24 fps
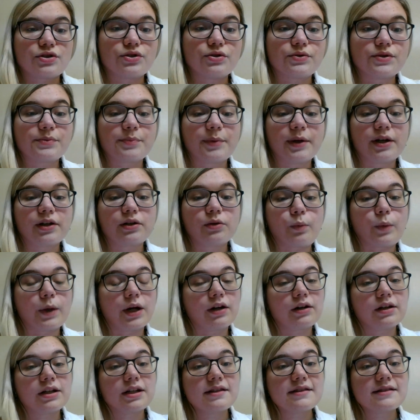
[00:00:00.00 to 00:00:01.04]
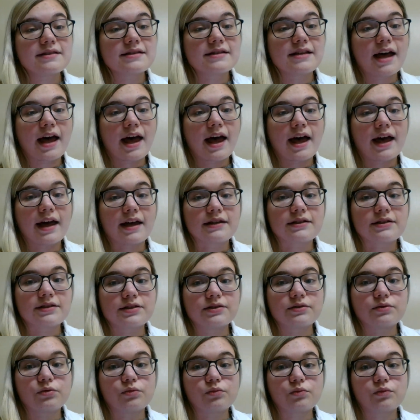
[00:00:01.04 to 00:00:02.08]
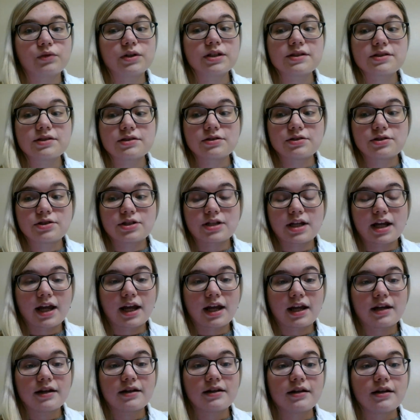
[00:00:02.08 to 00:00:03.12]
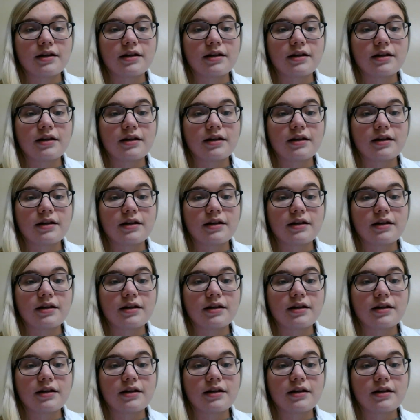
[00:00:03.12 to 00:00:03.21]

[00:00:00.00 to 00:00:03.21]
to spread awareness at Research Day